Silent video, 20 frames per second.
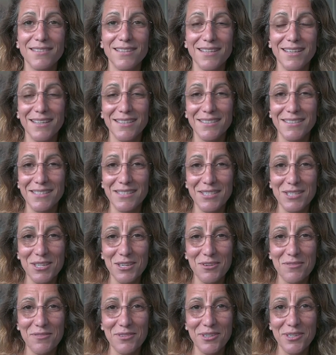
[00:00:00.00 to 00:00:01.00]
Then I
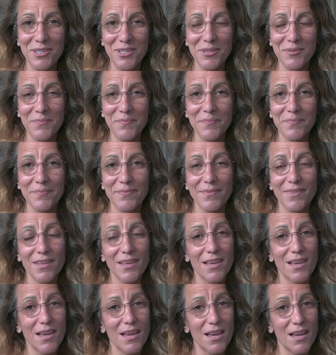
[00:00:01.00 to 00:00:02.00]
discovered
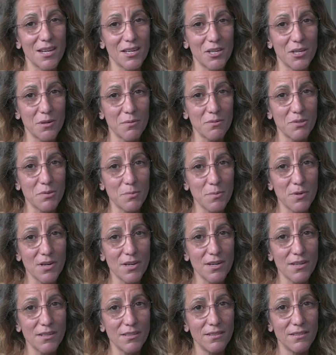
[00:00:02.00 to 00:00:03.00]
anger was
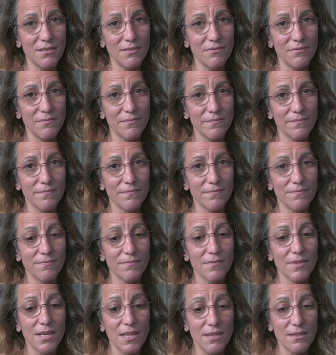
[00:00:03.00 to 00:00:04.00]
pride,
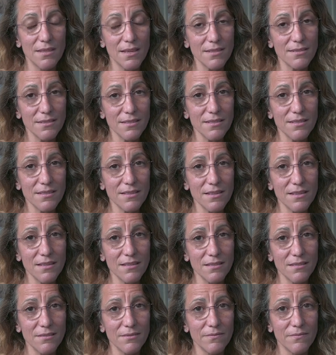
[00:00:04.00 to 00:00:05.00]
and that's a
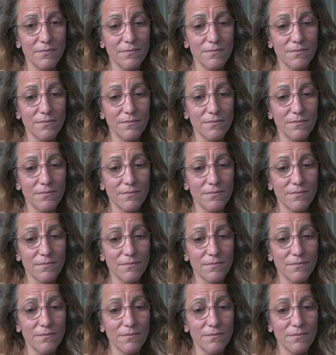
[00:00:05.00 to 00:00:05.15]
sin.